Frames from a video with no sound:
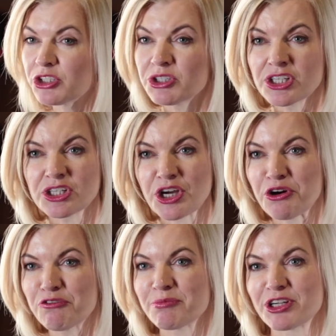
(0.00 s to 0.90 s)
You can
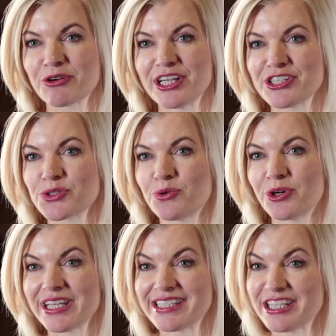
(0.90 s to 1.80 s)
go from a credit
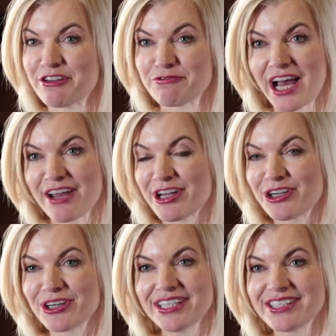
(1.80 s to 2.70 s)
score that's in the
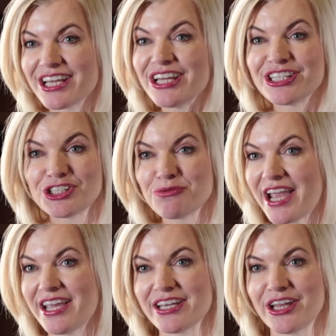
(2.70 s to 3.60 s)
500s to
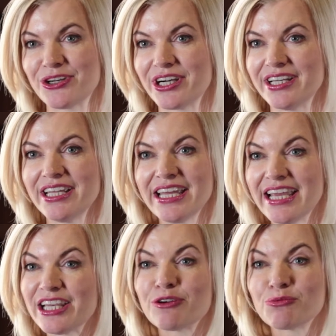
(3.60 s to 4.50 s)
800
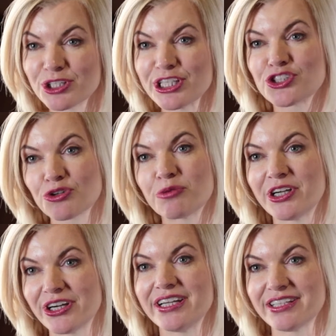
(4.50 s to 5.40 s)
in a really short
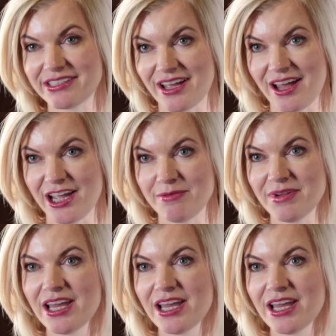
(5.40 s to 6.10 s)
period of time.